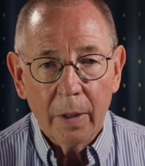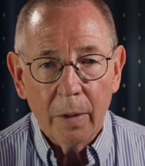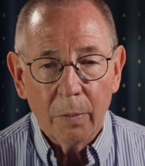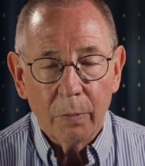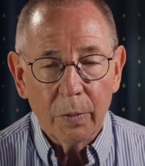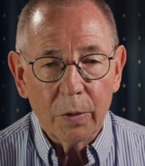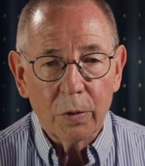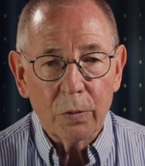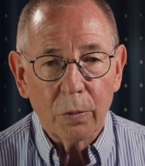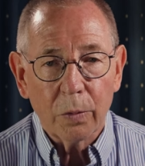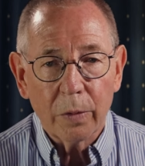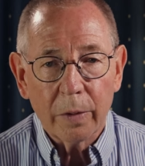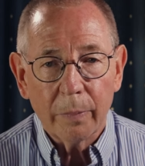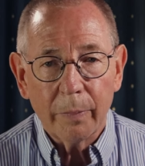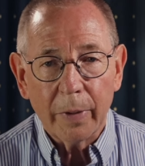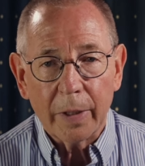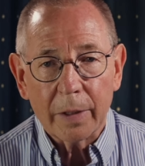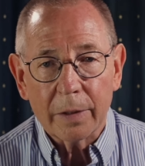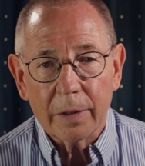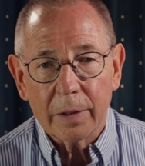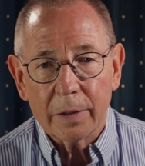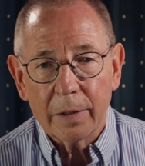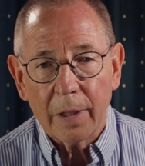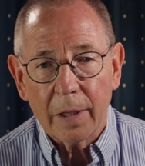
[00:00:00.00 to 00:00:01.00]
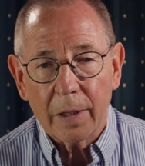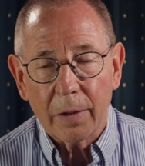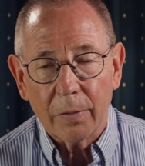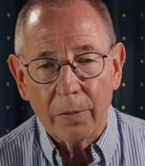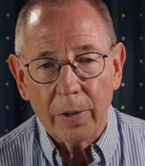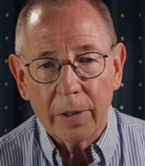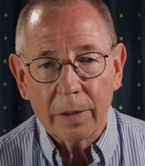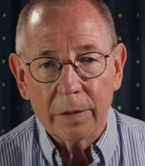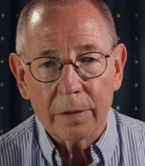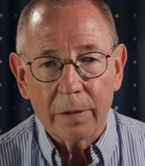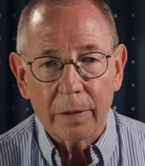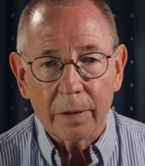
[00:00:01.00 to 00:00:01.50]
We talk about the
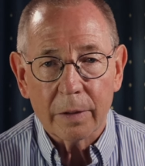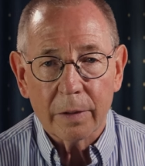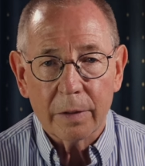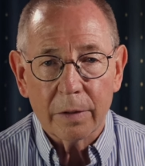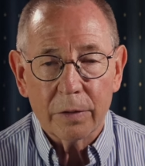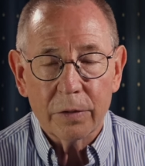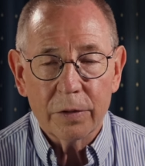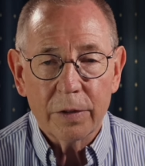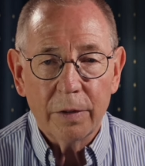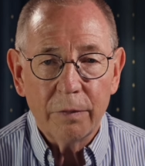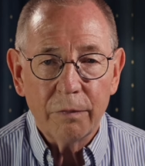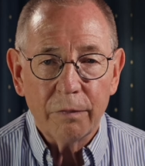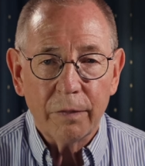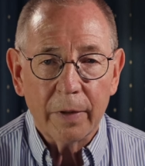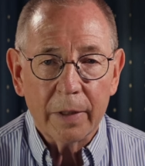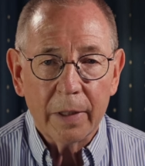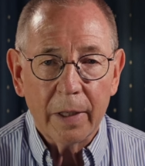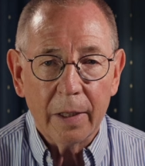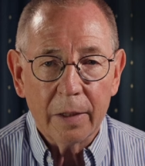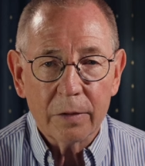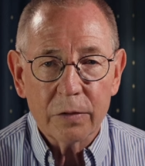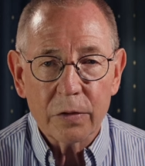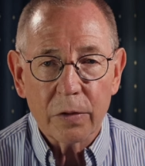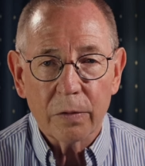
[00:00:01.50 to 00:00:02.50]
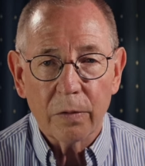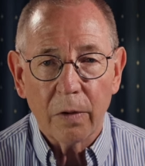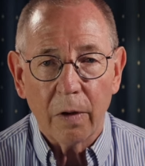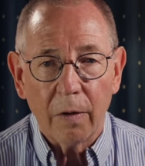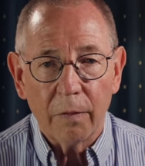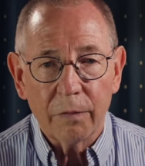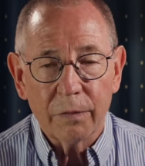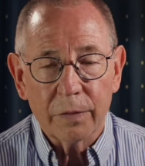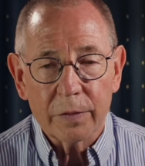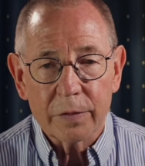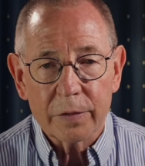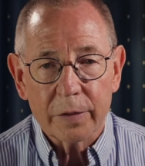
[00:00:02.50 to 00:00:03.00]
director, the chief financial
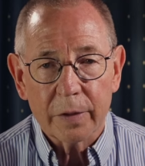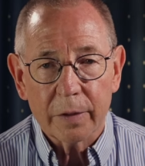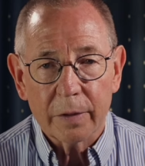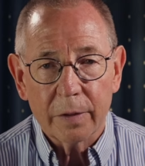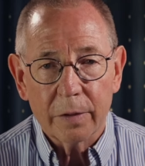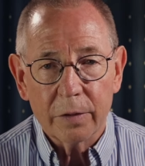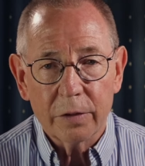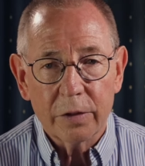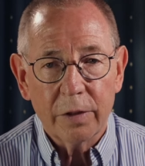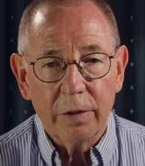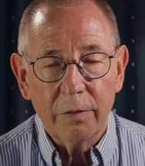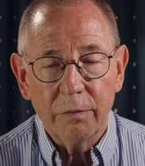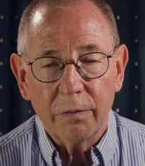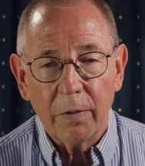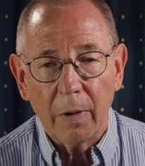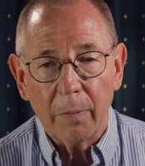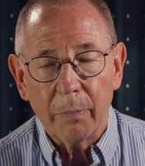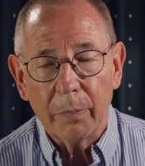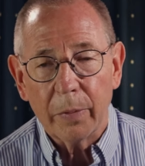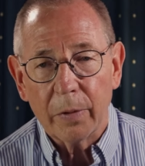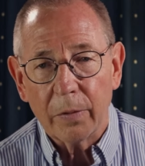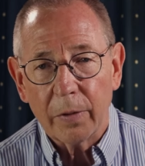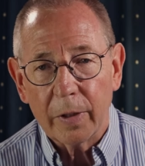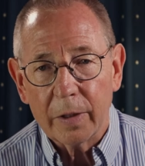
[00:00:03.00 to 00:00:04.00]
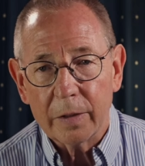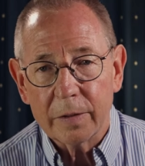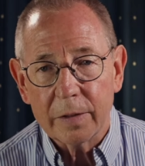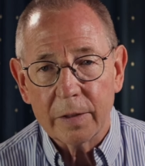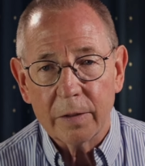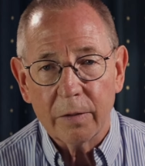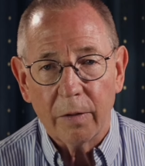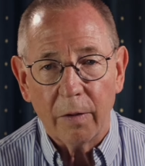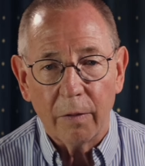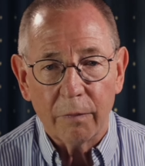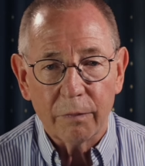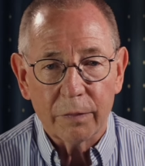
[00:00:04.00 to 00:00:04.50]
officer, the chief
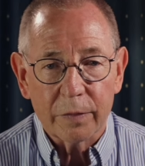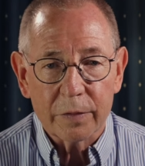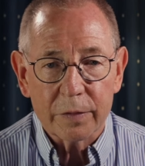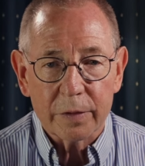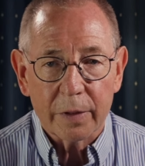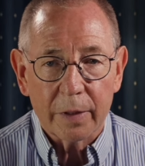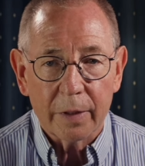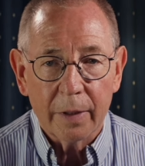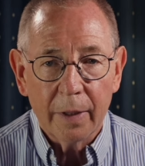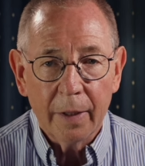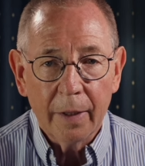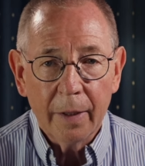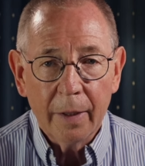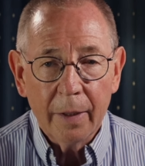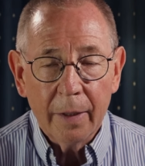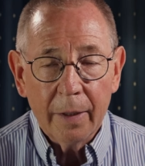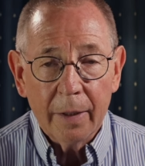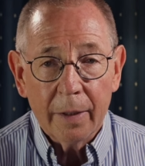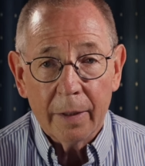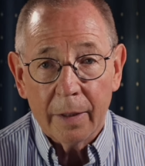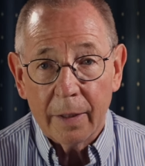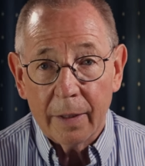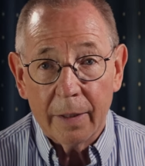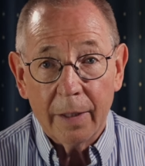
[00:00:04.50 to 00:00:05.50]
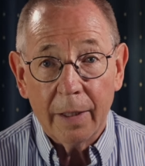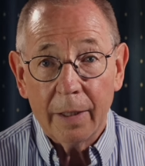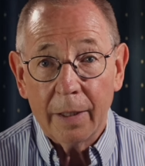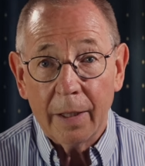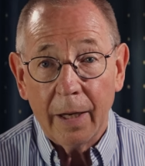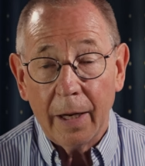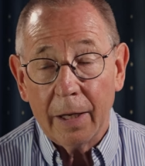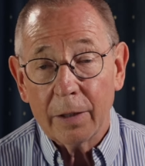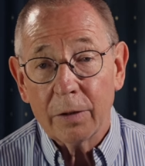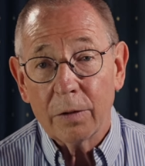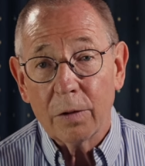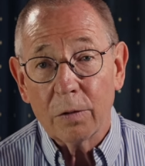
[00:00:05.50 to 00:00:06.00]
operating officer. Then
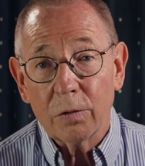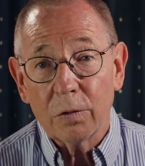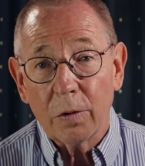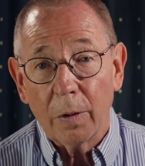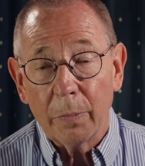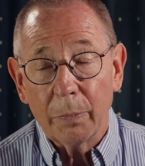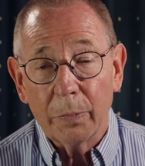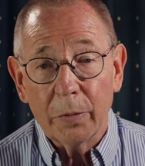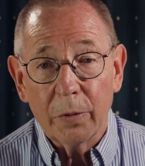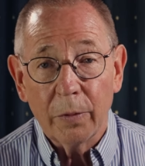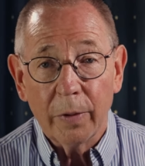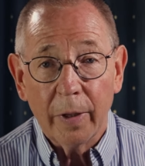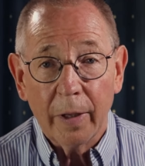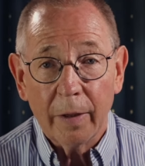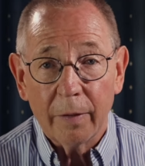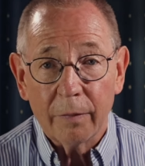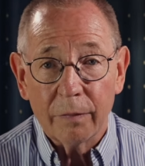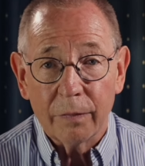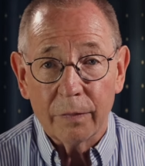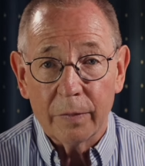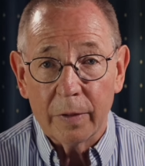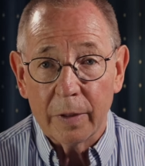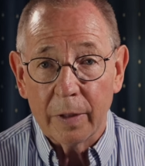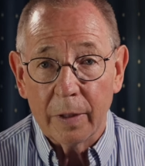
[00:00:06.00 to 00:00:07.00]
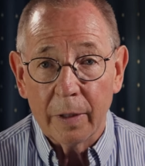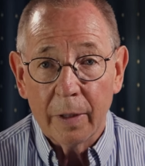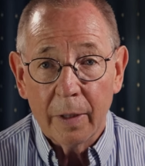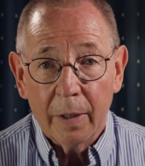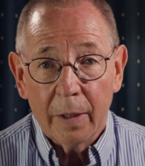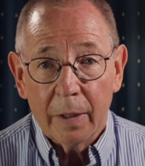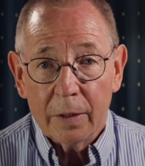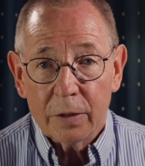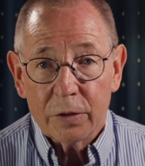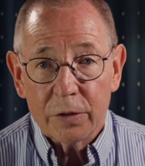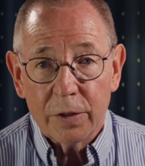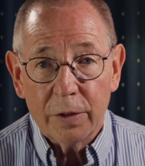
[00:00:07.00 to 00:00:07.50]
at the top you have the
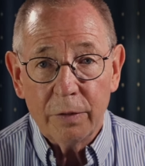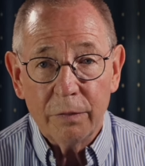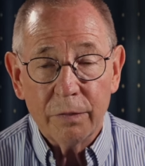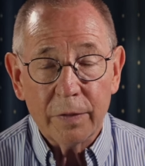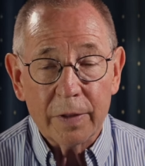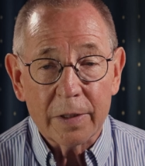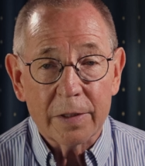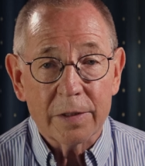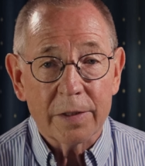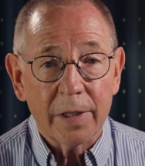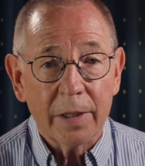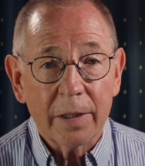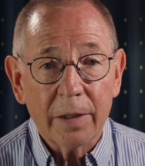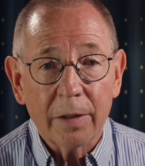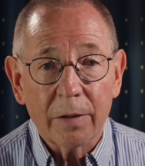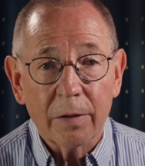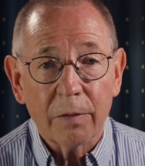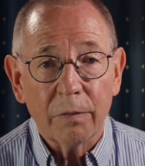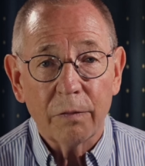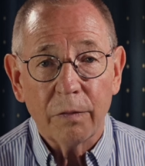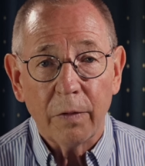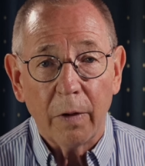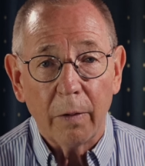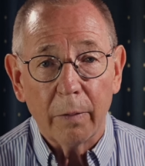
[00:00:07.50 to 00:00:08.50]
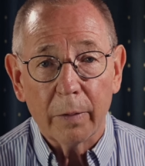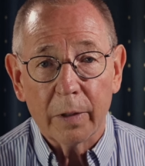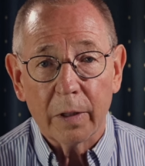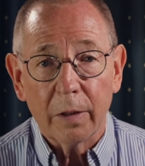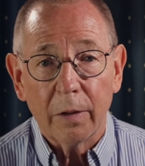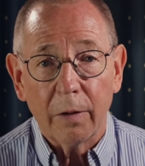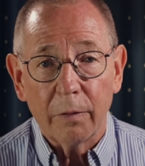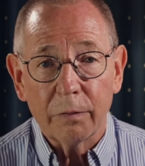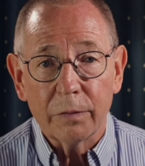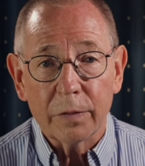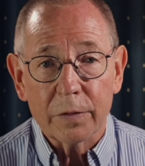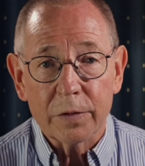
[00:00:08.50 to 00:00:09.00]
chief executive
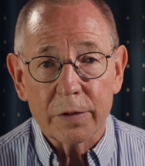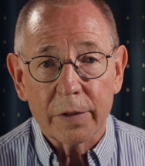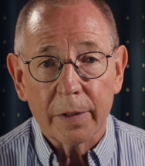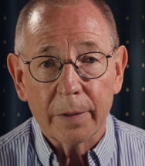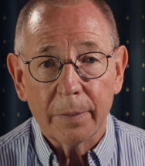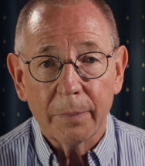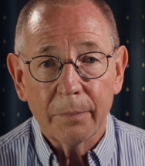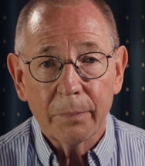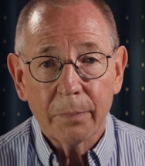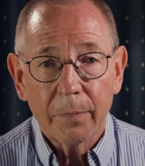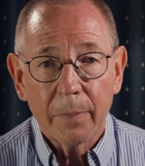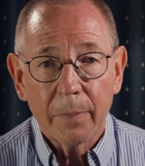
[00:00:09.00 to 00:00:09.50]
officer.